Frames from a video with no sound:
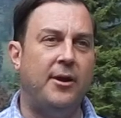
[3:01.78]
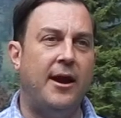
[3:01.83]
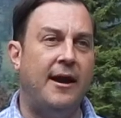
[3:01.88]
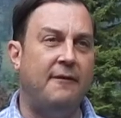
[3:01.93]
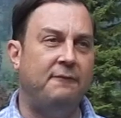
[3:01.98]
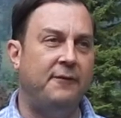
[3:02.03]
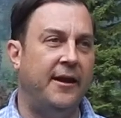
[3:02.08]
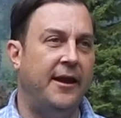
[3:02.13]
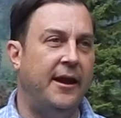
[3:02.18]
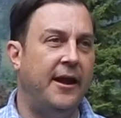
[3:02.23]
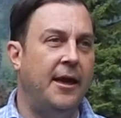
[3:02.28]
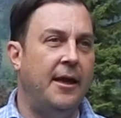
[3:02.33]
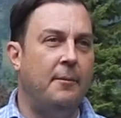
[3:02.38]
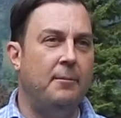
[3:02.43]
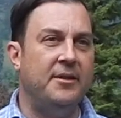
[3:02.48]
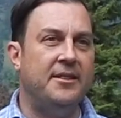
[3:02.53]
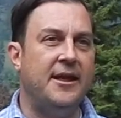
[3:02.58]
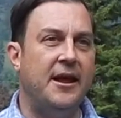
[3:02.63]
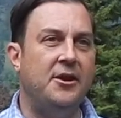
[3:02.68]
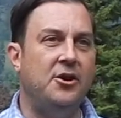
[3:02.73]
profit,
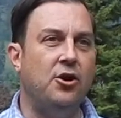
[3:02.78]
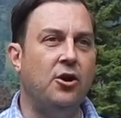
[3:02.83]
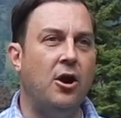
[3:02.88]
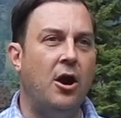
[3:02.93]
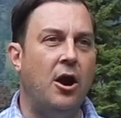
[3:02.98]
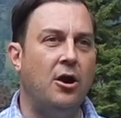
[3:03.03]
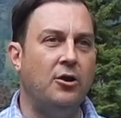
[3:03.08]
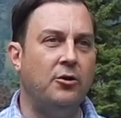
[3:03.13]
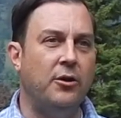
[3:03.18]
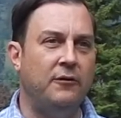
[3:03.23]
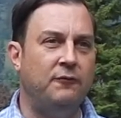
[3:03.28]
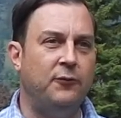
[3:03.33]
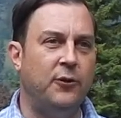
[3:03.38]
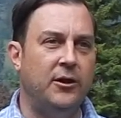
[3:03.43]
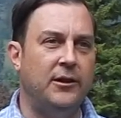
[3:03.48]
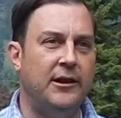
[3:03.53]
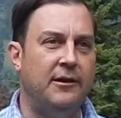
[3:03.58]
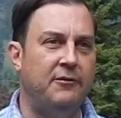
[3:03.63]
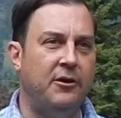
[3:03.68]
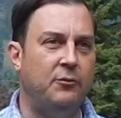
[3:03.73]
but then you're arguing for a
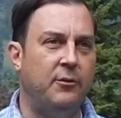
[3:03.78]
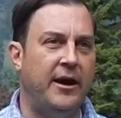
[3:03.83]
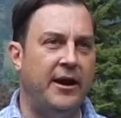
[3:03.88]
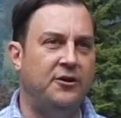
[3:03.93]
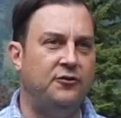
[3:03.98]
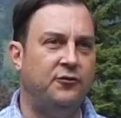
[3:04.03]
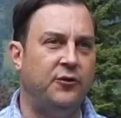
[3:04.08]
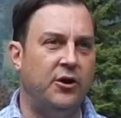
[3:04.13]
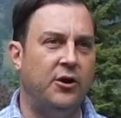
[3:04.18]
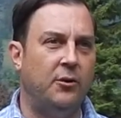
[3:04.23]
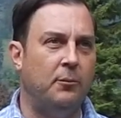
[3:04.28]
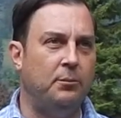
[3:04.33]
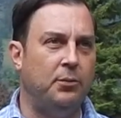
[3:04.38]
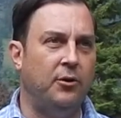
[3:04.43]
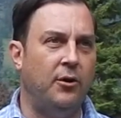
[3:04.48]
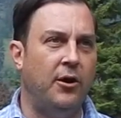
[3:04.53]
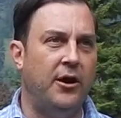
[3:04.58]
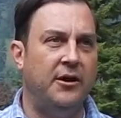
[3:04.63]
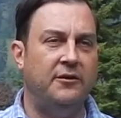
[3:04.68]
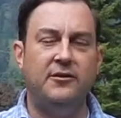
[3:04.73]
living wage for your
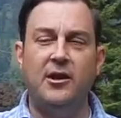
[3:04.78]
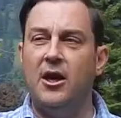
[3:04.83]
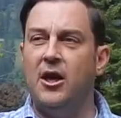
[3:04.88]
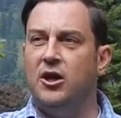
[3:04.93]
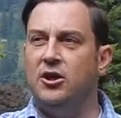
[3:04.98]
employees.